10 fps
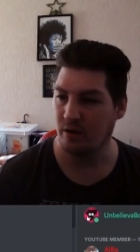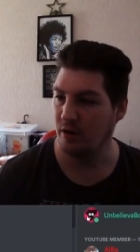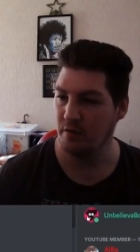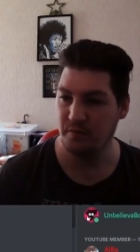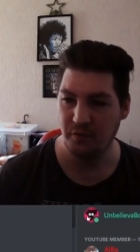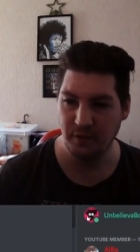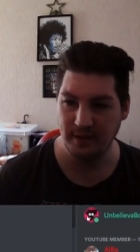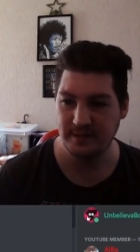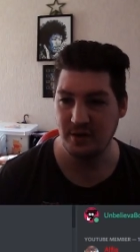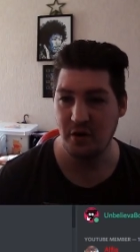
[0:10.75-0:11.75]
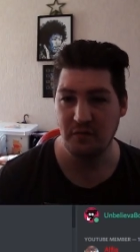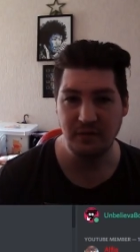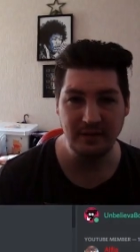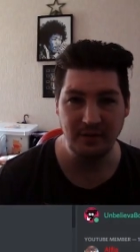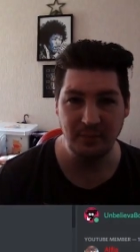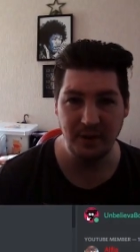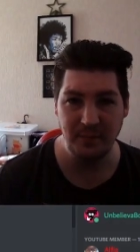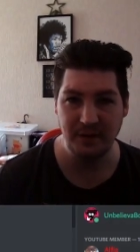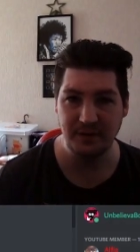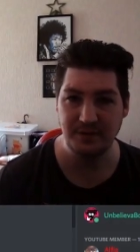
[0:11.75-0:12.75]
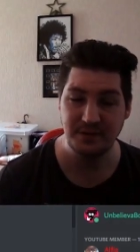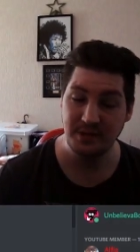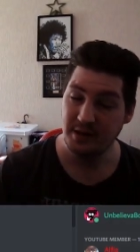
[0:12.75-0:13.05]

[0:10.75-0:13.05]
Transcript: Hopefully it's nerfed a little bit because